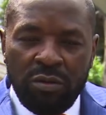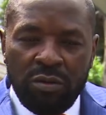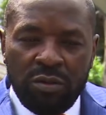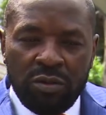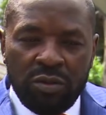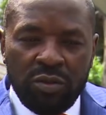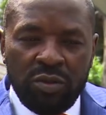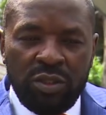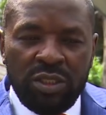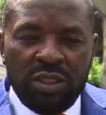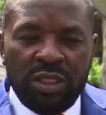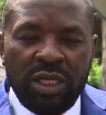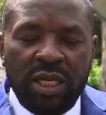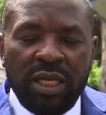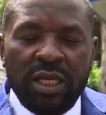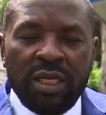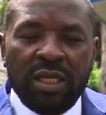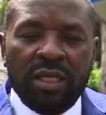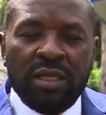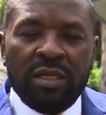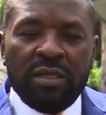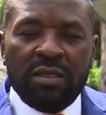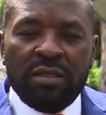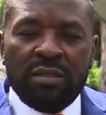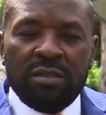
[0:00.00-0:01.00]
So these are
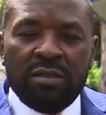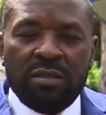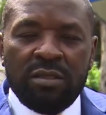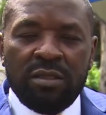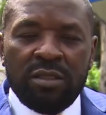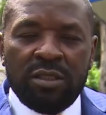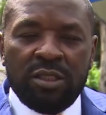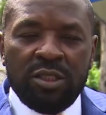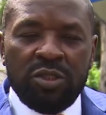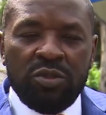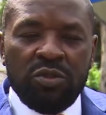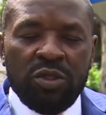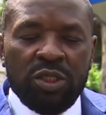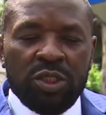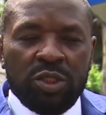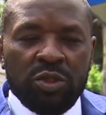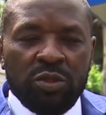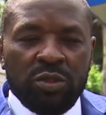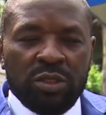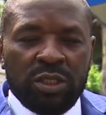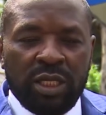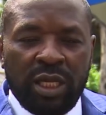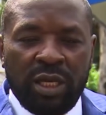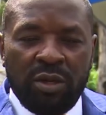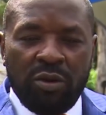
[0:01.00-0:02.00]
the
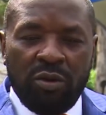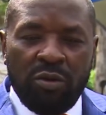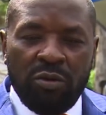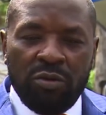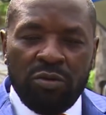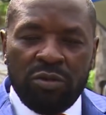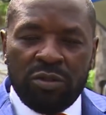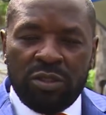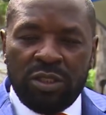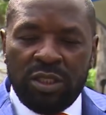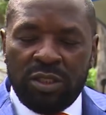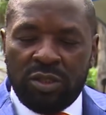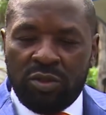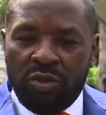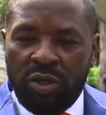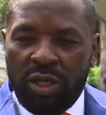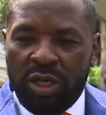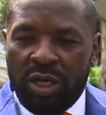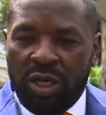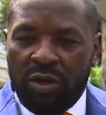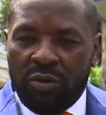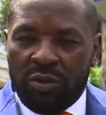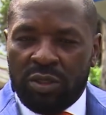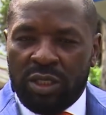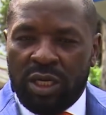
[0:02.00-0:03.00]
insinuations and all those things
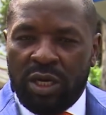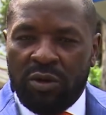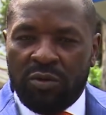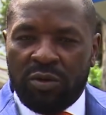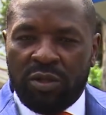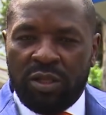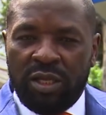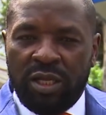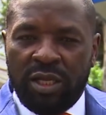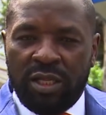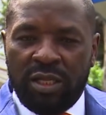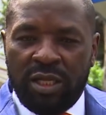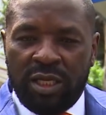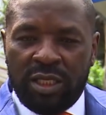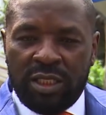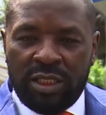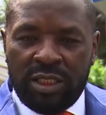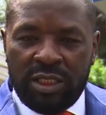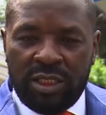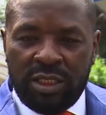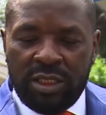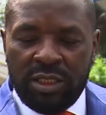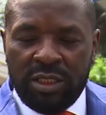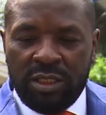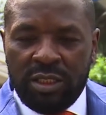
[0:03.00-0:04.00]
going out there
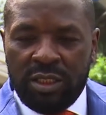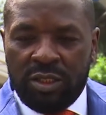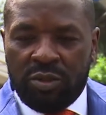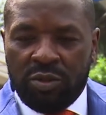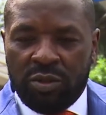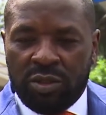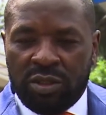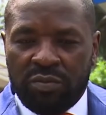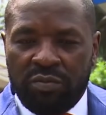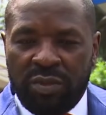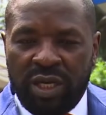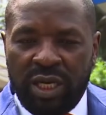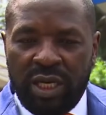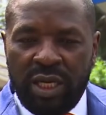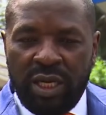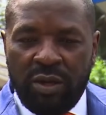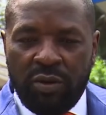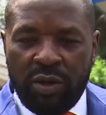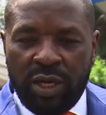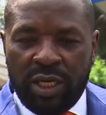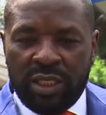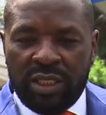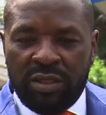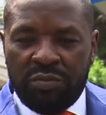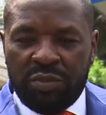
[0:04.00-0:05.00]
that it was murder
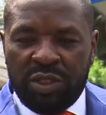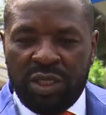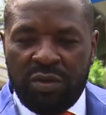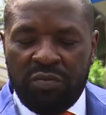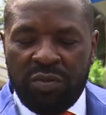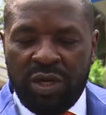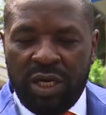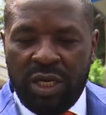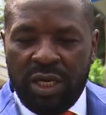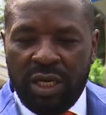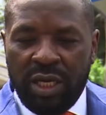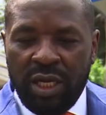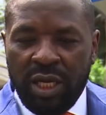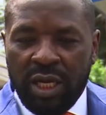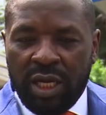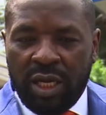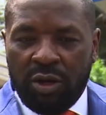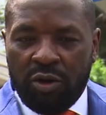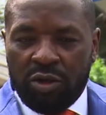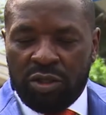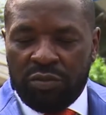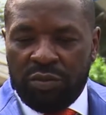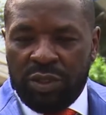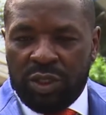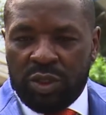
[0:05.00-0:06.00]
or attempted murder
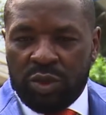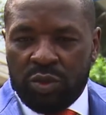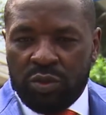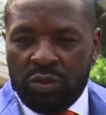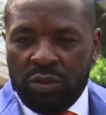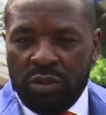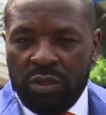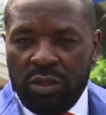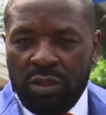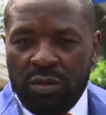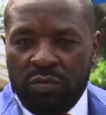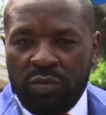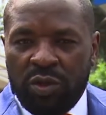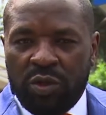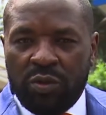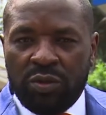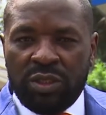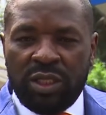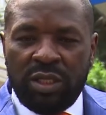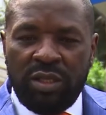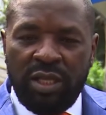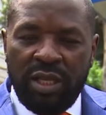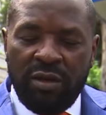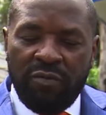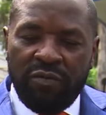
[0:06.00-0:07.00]
cannot be true.
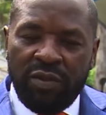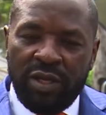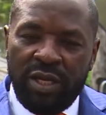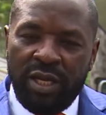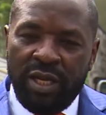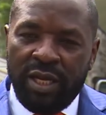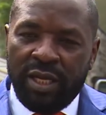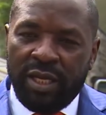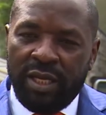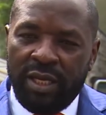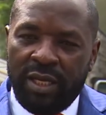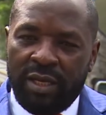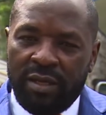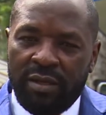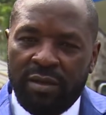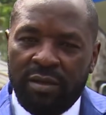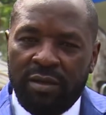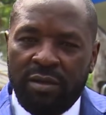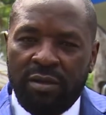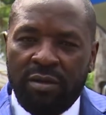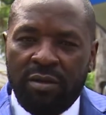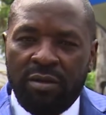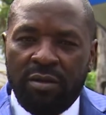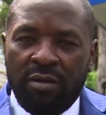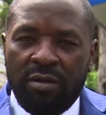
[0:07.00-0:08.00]
Because at the end of the day, again,
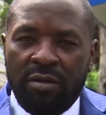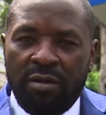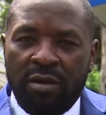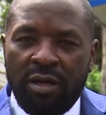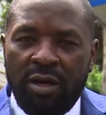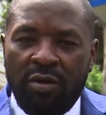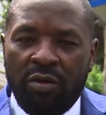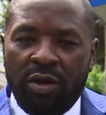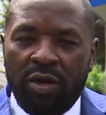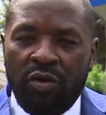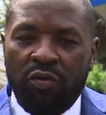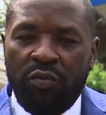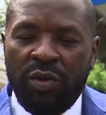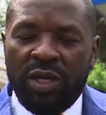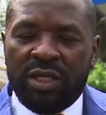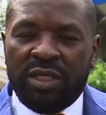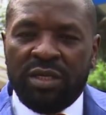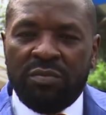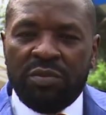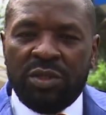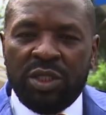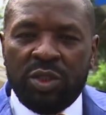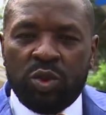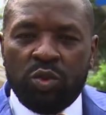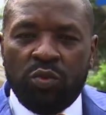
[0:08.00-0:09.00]
how can you be
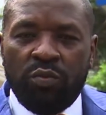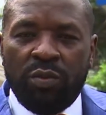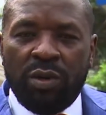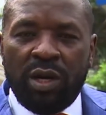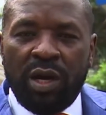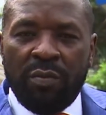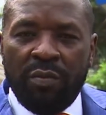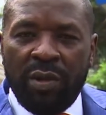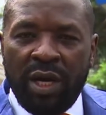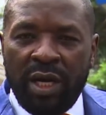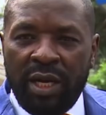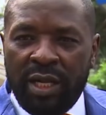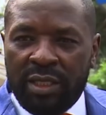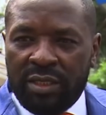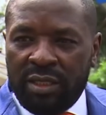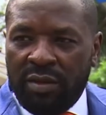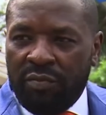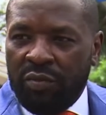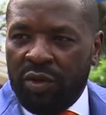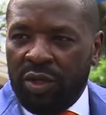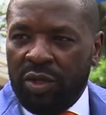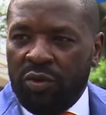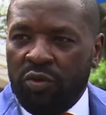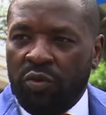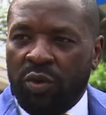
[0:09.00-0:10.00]
attempting to murder
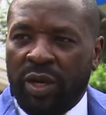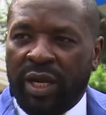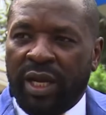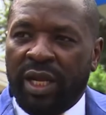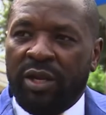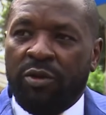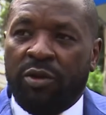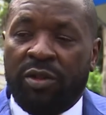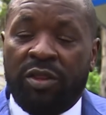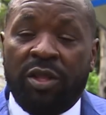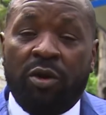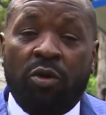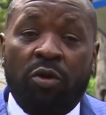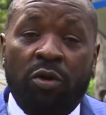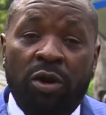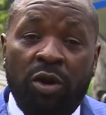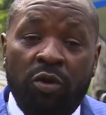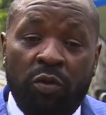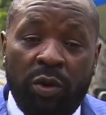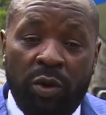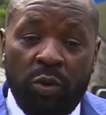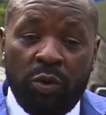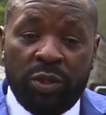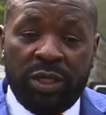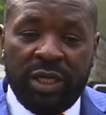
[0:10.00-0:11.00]
somebody who, again, you're the only
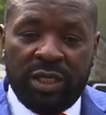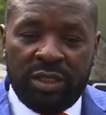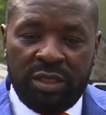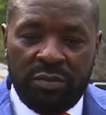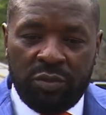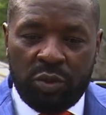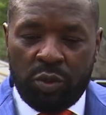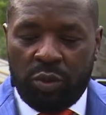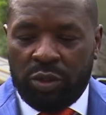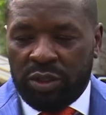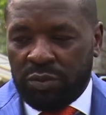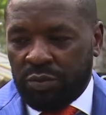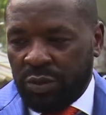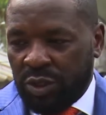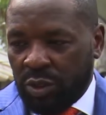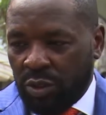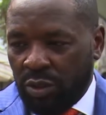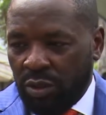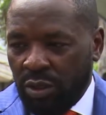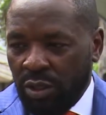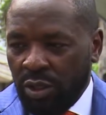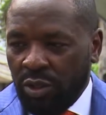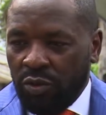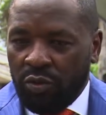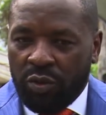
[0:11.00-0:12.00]
one who takes him to hospital?
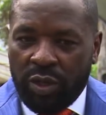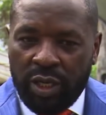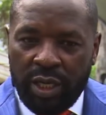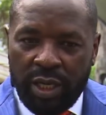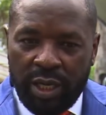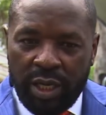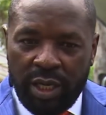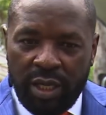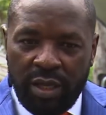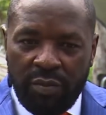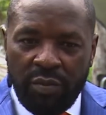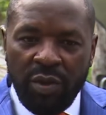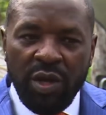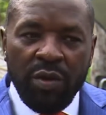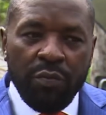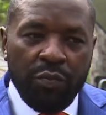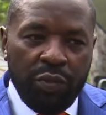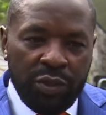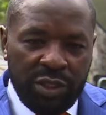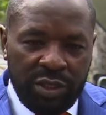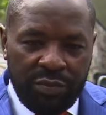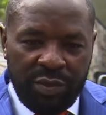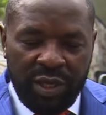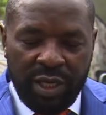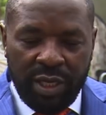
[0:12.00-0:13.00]
You carry him,
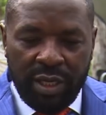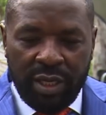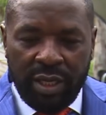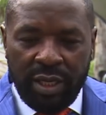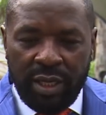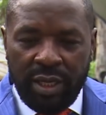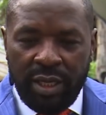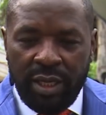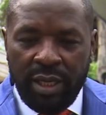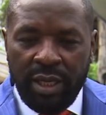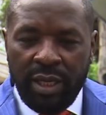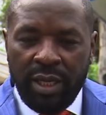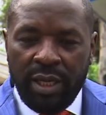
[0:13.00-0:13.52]
put him in a car,